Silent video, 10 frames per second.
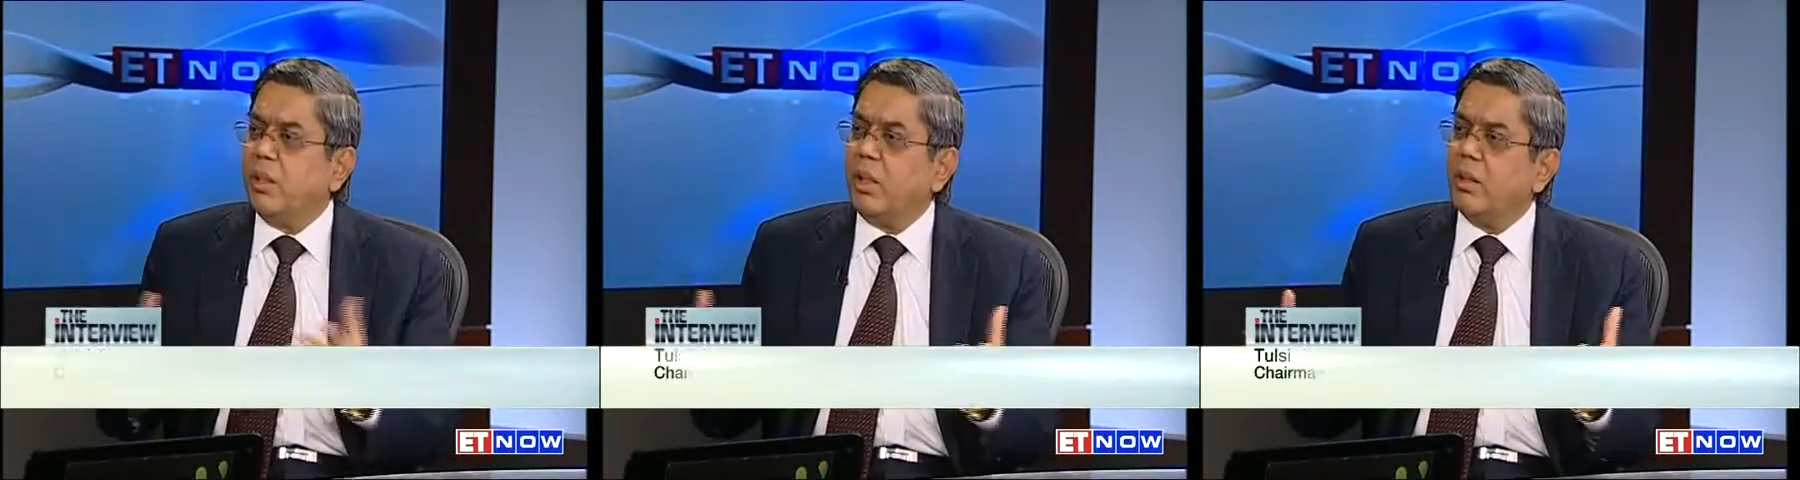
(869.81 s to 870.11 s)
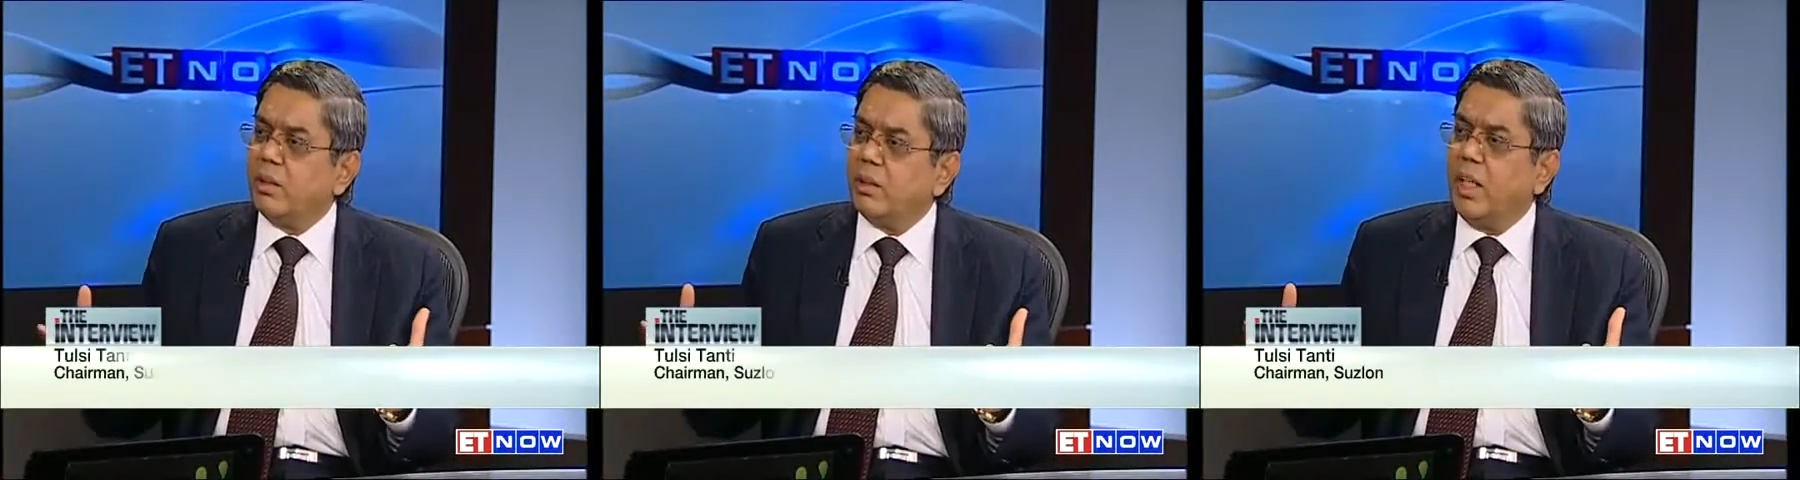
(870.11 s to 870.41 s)
the
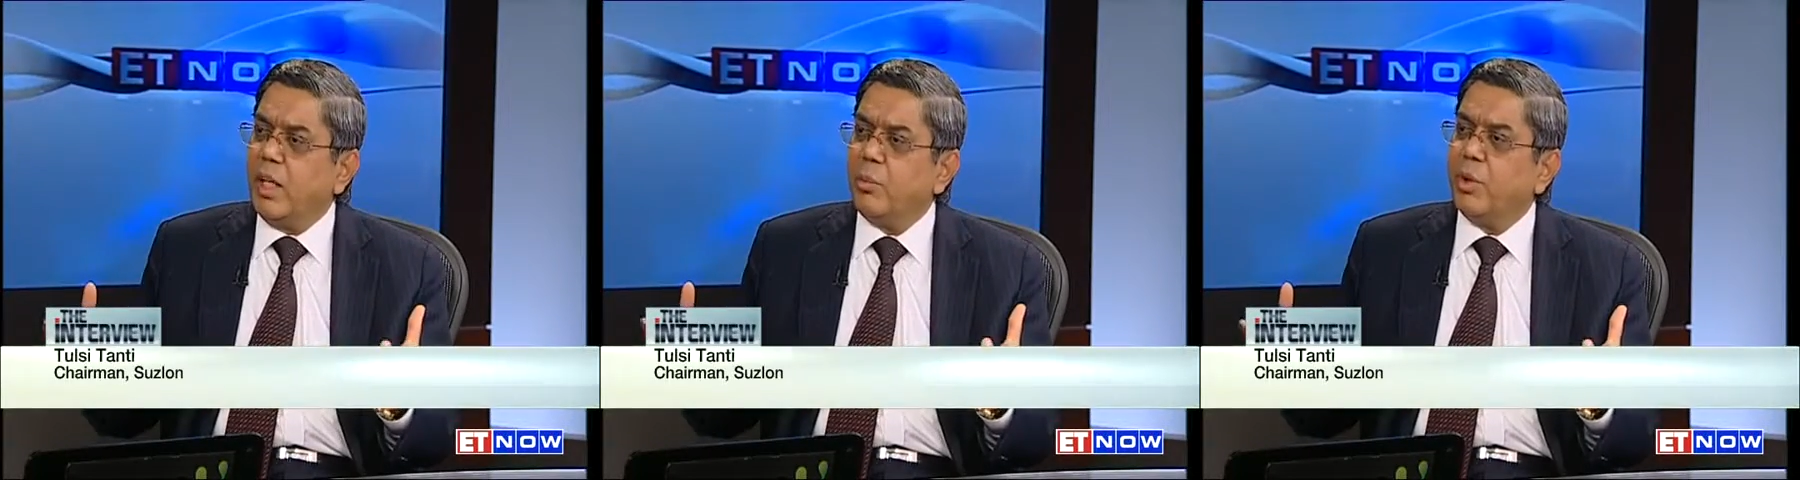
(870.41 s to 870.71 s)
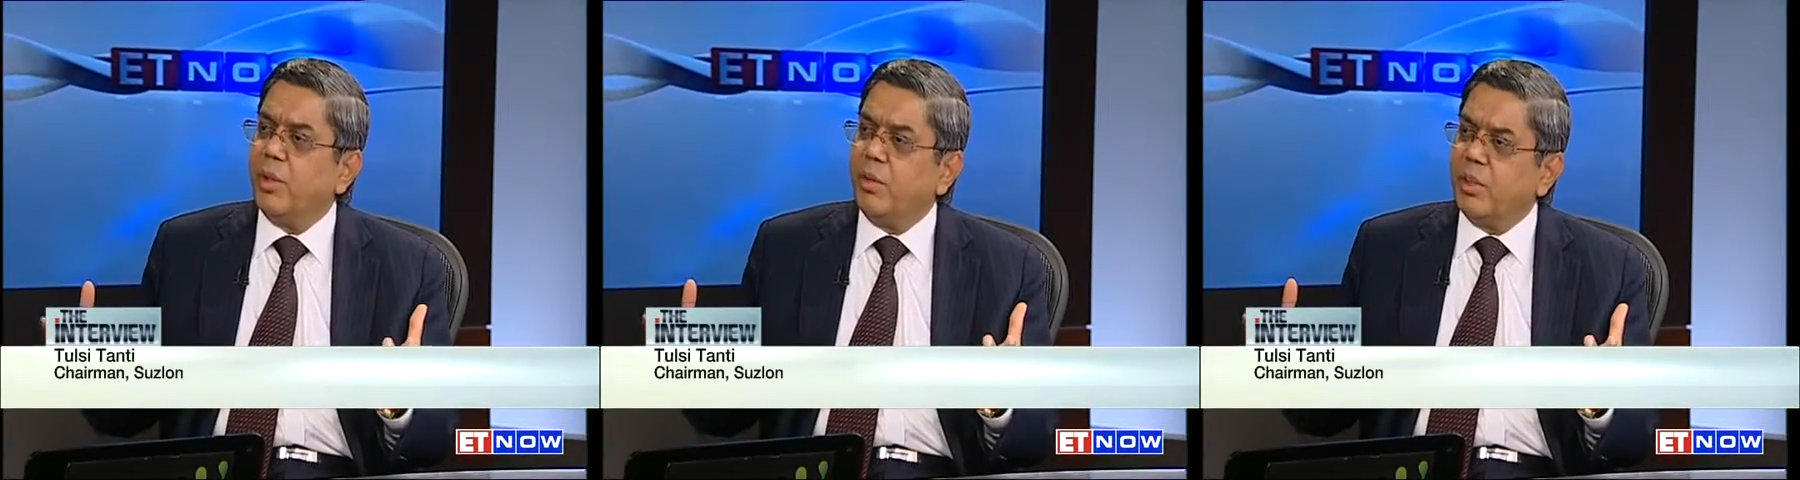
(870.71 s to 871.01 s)

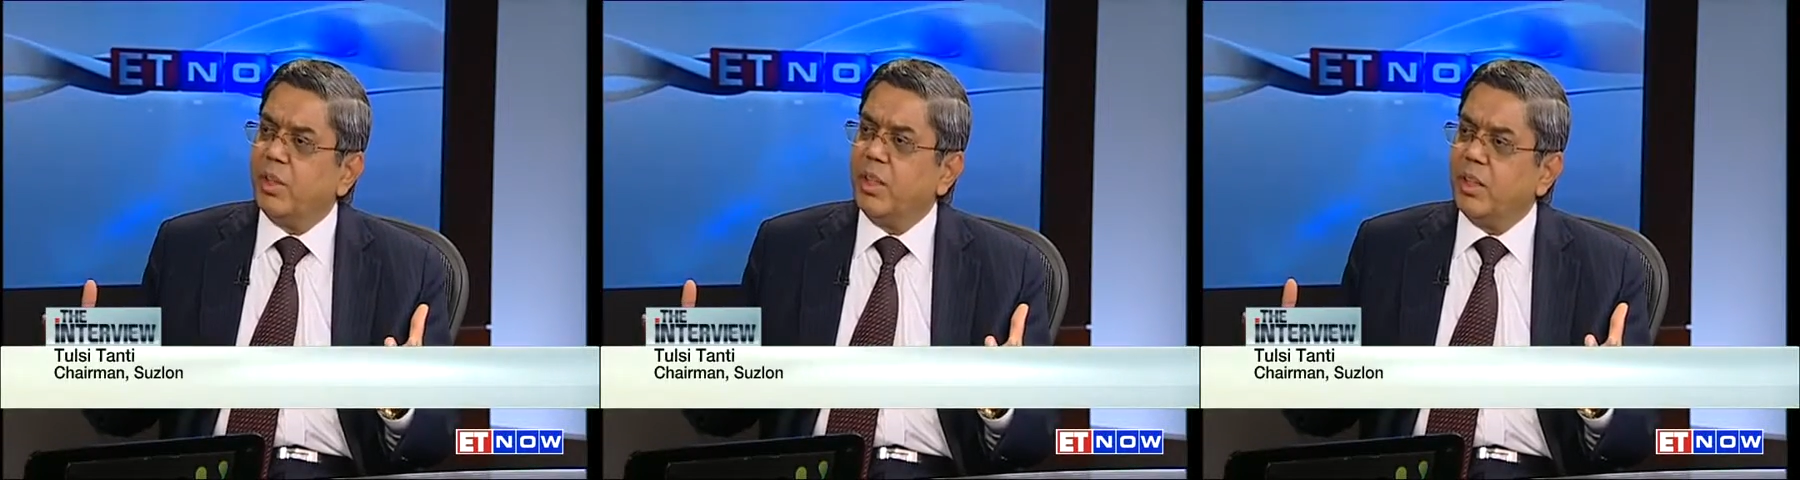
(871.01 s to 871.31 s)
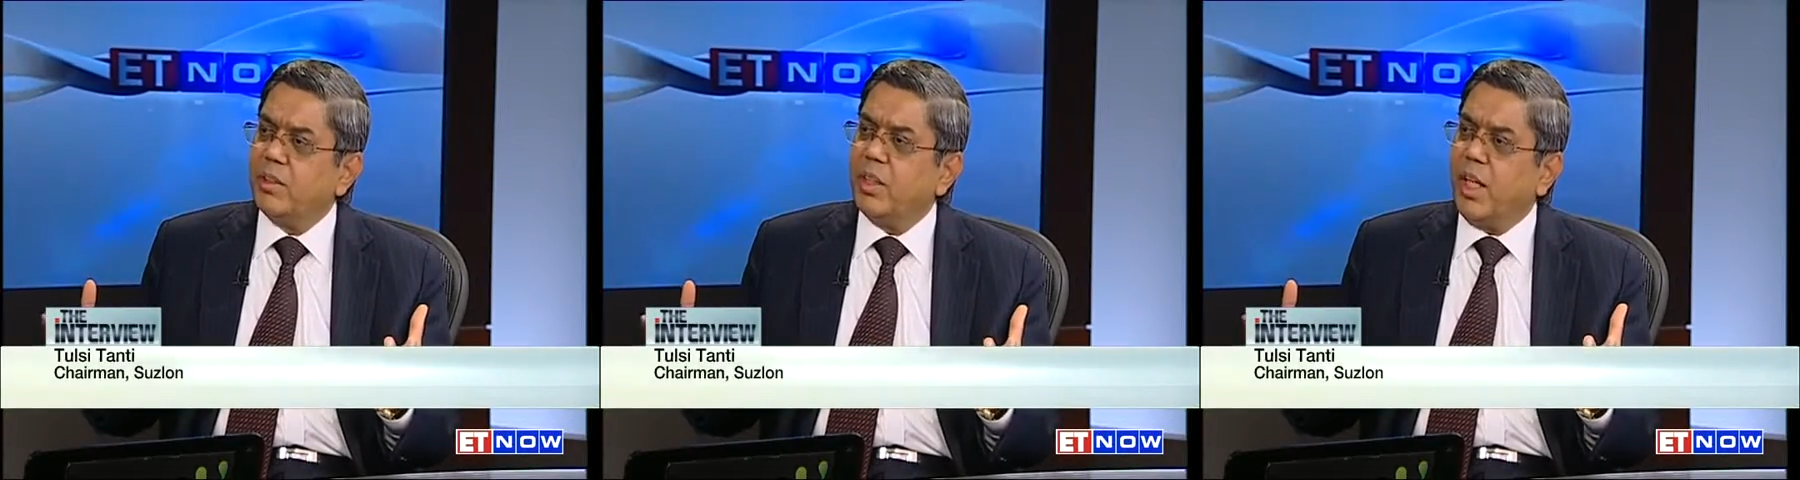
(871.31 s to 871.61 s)
IPO and
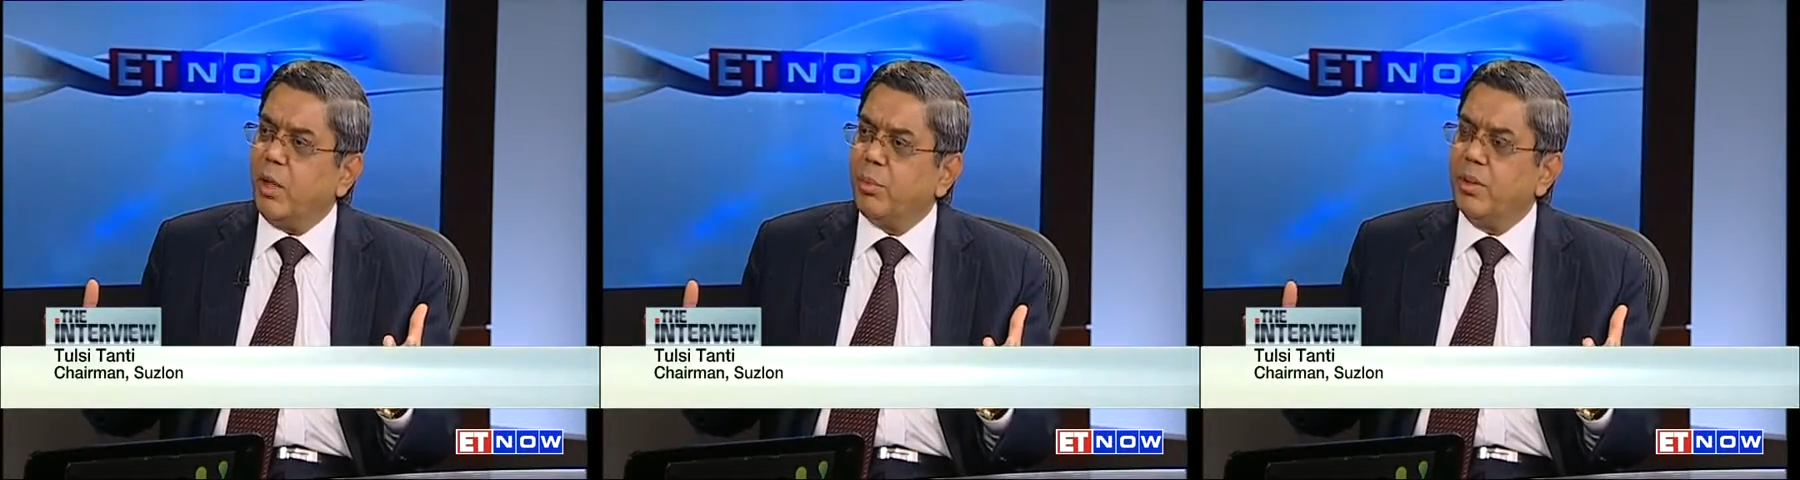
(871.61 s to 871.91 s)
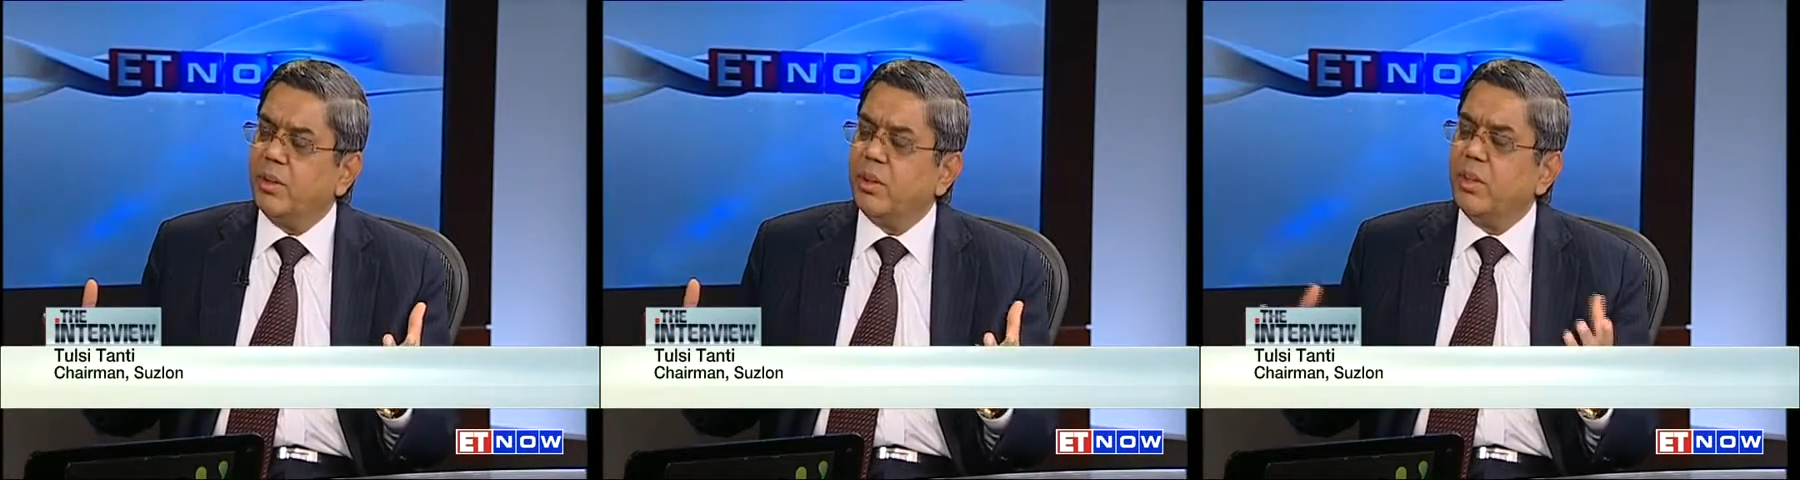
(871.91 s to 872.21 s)
everything
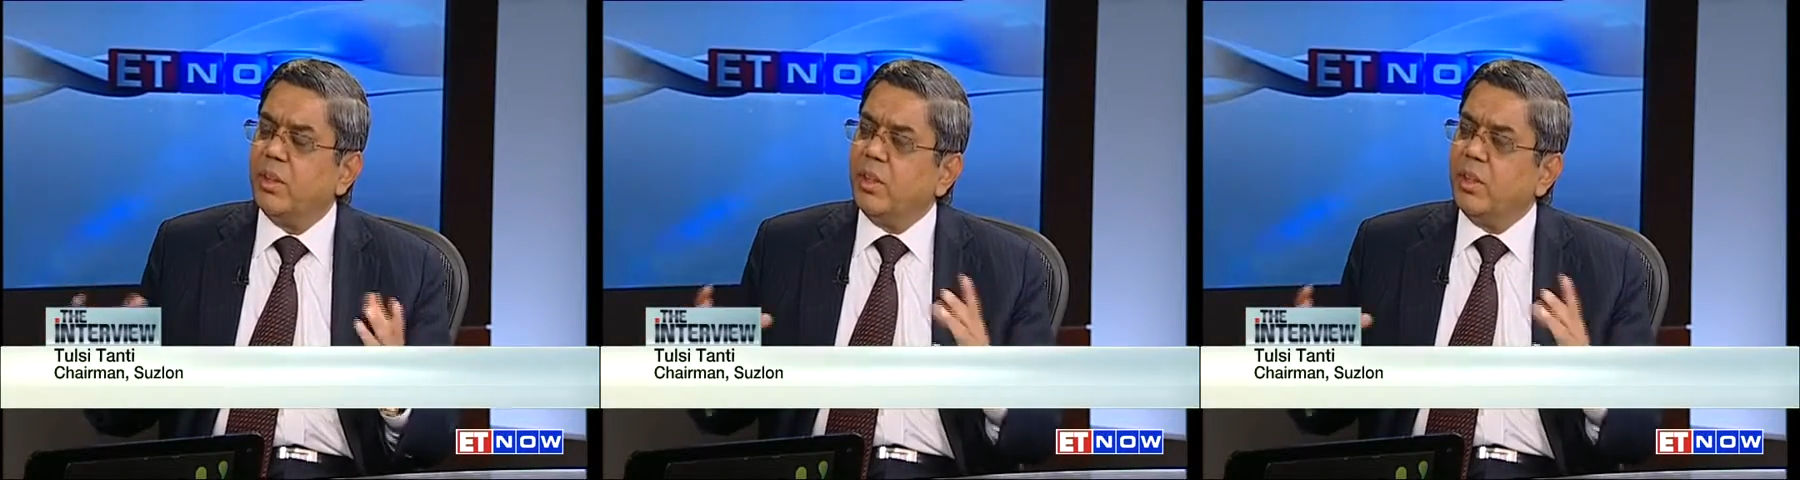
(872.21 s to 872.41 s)
happens.